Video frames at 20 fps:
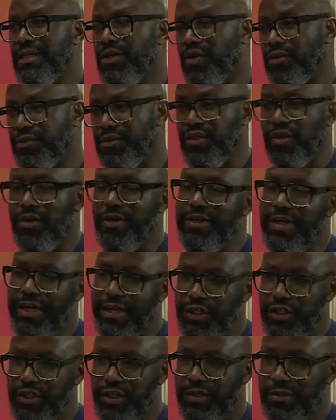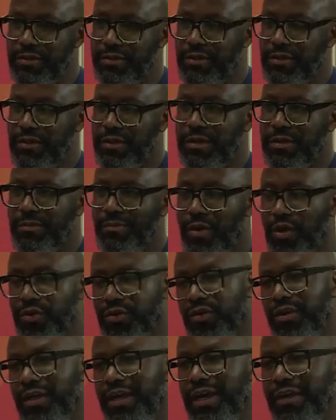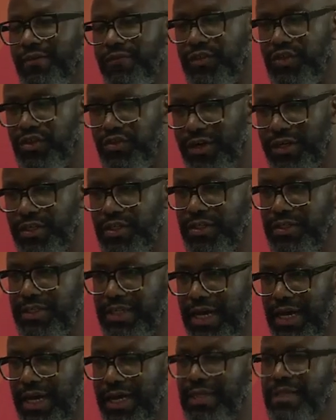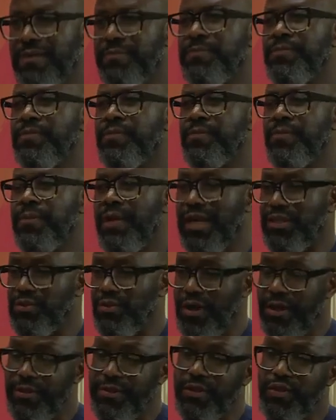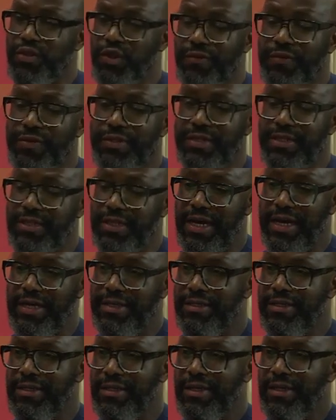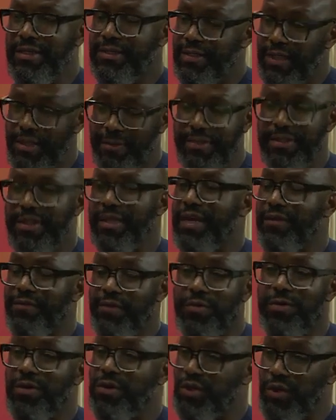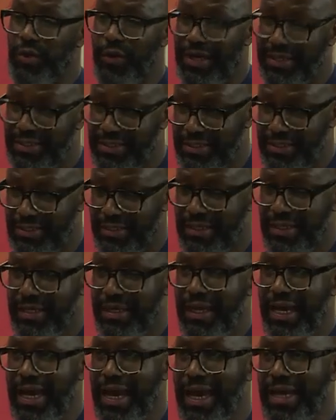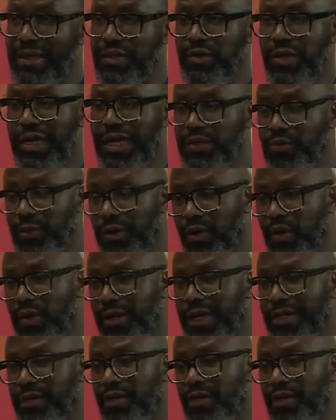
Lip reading: consolidation, both on the infrastructure side as well on the services side, seems inevitable to us. And as we look